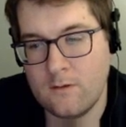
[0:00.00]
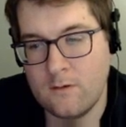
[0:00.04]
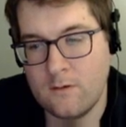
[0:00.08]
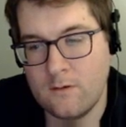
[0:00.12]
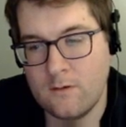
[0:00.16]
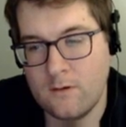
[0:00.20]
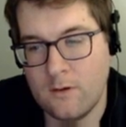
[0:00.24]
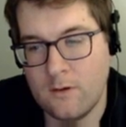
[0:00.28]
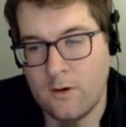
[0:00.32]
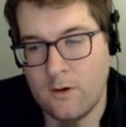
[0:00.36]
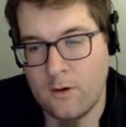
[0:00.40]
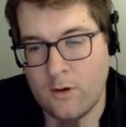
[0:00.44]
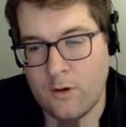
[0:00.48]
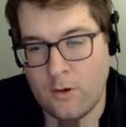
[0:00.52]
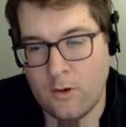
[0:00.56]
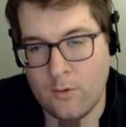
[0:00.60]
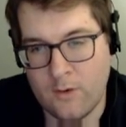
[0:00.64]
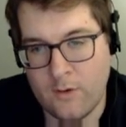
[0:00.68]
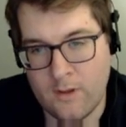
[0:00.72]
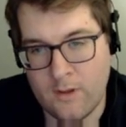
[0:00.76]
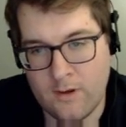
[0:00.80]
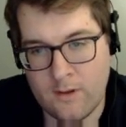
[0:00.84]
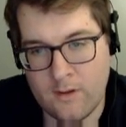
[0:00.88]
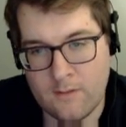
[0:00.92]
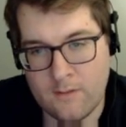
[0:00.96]

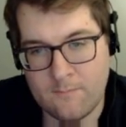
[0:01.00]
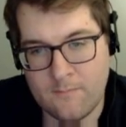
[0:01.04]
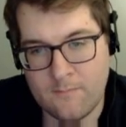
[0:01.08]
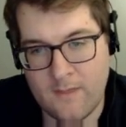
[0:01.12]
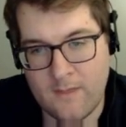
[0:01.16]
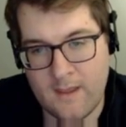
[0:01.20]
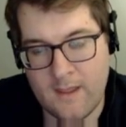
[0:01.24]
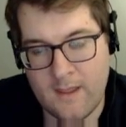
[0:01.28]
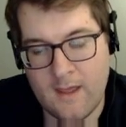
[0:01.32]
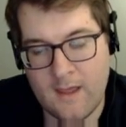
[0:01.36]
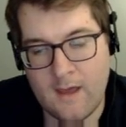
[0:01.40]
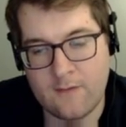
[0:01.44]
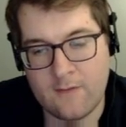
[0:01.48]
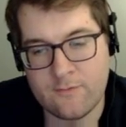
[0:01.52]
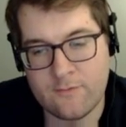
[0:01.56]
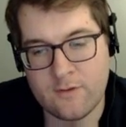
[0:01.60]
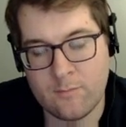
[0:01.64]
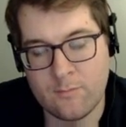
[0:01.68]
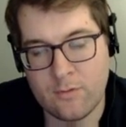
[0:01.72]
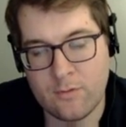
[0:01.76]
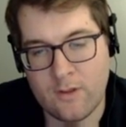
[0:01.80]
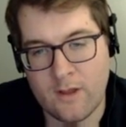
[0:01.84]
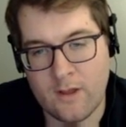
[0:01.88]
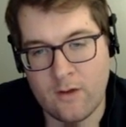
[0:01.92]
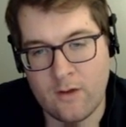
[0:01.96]
Noted. I have to
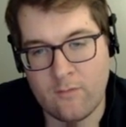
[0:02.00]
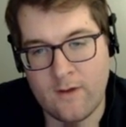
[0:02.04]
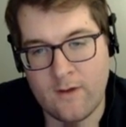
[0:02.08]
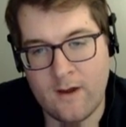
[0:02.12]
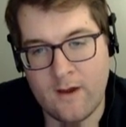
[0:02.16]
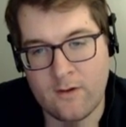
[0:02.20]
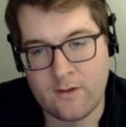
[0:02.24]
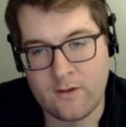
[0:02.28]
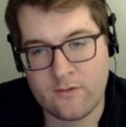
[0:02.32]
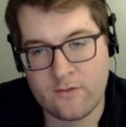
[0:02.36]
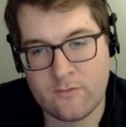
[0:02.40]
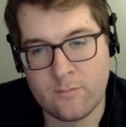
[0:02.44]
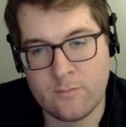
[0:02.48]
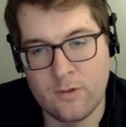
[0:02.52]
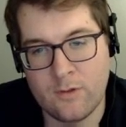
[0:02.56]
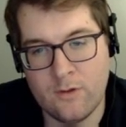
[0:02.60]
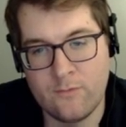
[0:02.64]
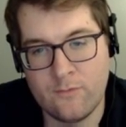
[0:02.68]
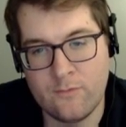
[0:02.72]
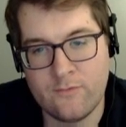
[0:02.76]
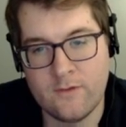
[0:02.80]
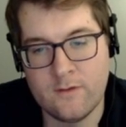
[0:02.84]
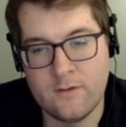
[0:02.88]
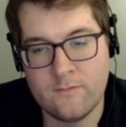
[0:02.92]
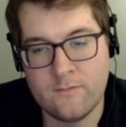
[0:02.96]
play around
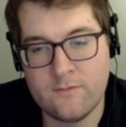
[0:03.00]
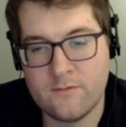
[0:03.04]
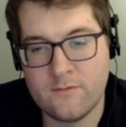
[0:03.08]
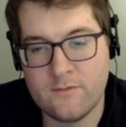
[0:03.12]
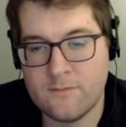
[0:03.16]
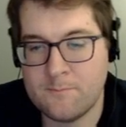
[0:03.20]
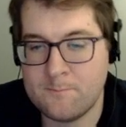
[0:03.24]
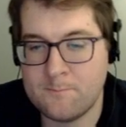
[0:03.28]
explosives.